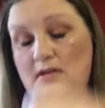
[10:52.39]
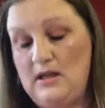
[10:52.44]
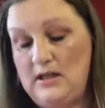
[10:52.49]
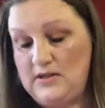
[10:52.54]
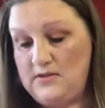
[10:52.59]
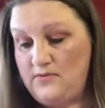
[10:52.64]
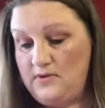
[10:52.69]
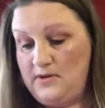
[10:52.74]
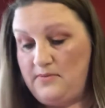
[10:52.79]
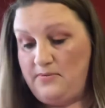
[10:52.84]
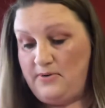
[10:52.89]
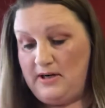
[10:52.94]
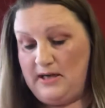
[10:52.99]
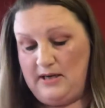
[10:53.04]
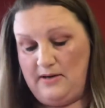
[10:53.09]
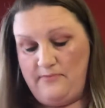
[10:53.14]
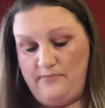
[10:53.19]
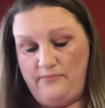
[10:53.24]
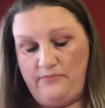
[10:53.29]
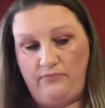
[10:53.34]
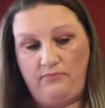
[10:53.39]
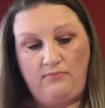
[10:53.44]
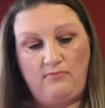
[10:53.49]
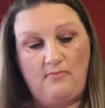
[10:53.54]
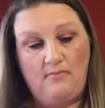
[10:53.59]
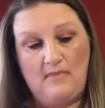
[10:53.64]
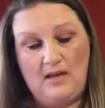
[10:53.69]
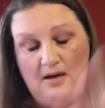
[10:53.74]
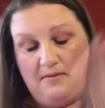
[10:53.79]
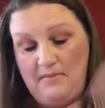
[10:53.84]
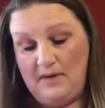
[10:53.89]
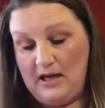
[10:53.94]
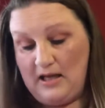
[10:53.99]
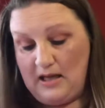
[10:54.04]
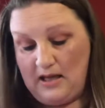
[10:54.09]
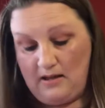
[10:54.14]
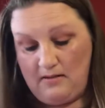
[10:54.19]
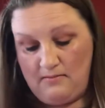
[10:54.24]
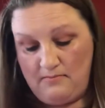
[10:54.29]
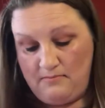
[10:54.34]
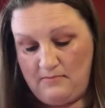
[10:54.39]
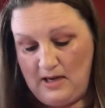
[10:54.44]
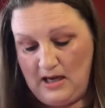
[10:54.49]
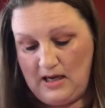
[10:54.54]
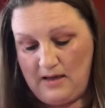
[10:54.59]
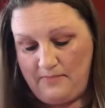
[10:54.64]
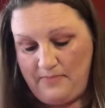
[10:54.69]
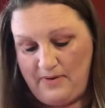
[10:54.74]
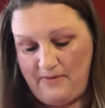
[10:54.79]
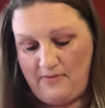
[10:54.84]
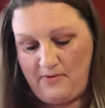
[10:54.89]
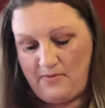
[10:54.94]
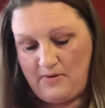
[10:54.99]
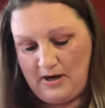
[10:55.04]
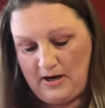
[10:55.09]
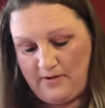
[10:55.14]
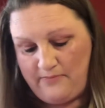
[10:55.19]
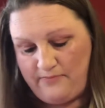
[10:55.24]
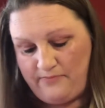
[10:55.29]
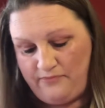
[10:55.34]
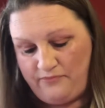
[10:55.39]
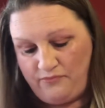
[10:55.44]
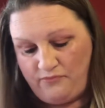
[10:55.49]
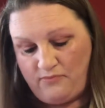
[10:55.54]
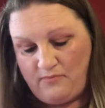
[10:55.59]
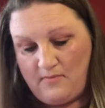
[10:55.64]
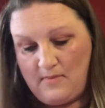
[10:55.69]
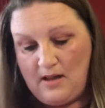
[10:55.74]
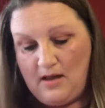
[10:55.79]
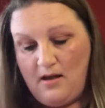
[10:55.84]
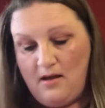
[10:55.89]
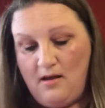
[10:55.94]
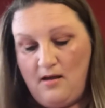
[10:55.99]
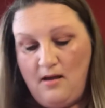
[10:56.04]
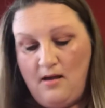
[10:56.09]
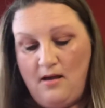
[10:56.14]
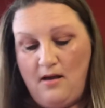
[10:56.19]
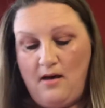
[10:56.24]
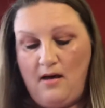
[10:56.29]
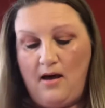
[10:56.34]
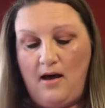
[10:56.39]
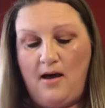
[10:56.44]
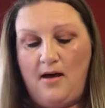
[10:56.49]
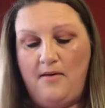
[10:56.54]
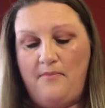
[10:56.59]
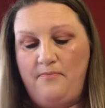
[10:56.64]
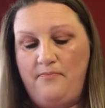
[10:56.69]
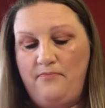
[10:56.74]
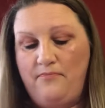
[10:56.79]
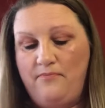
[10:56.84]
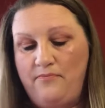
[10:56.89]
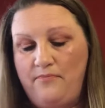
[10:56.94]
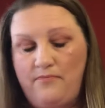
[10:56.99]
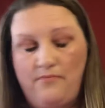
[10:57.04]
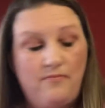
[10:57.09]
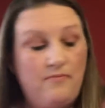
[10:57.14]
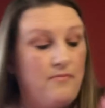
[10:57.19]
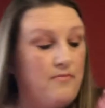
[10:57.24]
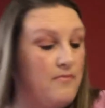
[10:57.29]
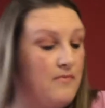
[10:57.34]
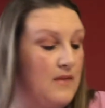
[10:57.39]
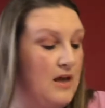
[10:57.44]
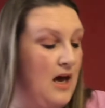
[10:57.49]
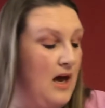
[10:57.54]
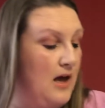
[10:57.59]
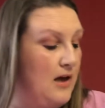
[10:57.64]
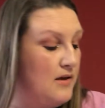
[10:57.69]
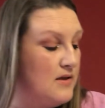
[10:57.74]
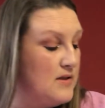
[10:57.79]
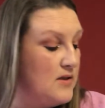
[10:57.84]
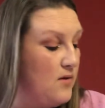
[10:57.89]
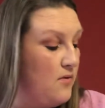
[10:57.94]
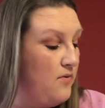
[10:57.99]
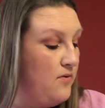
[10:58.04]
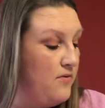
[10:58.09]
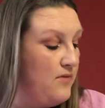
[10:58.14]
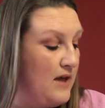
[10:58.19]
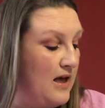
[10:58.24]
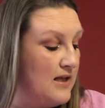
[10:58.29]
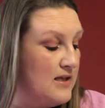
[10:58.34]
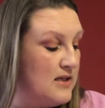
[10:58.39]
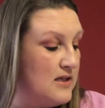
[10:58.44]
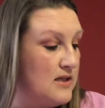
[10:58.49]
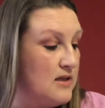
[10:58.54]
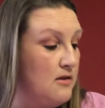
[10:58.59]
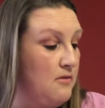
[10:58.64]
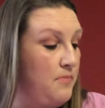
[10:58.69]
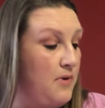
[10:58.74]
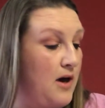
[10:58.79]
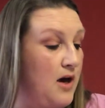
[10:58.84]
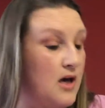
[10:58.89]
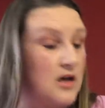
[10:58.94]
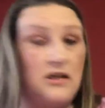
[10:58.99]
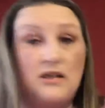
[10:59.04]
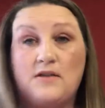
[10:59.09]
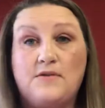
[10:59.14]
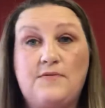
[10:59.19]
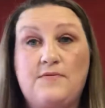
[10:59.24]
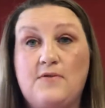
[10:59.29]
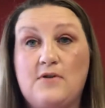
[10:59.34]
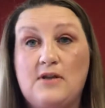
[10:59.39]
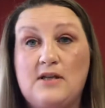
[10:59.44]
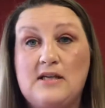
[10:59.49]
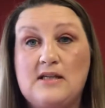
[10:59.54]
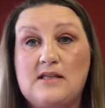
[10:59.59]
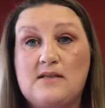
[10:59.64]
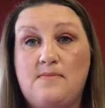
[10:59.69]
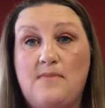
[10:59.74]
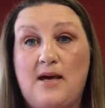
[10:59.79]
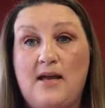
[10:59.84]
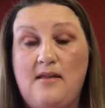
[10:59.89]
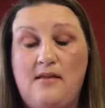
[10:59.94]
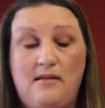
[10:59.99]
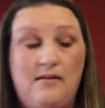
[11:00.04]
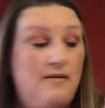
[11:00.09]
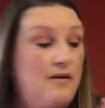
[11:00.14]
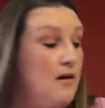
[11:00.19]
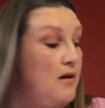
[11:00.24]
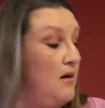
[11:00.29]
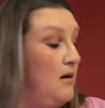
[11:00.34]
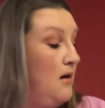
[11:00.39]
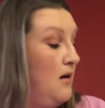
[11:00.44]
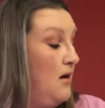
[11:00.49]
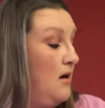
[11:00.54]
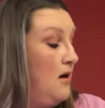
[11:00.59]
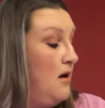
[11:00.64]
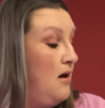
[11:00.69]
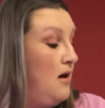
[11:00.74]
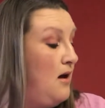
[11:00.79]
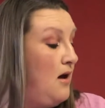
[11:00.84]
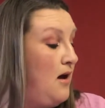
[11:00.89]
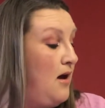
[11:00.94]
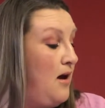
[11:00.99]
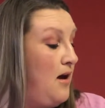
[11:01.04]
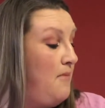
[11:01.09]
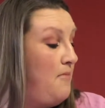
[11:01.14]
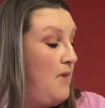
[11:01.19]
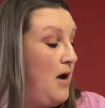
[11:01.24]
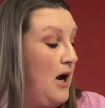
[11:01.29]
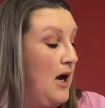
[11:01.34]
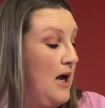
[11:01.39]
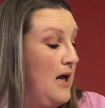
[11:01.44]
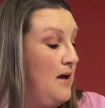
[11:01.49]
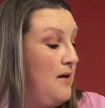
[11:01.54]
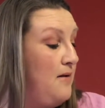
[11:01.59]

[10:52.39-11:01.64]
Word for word: That's really pretty. I'm getting makeup everywhere. Um, yeah, so that's the box for this month. Um, I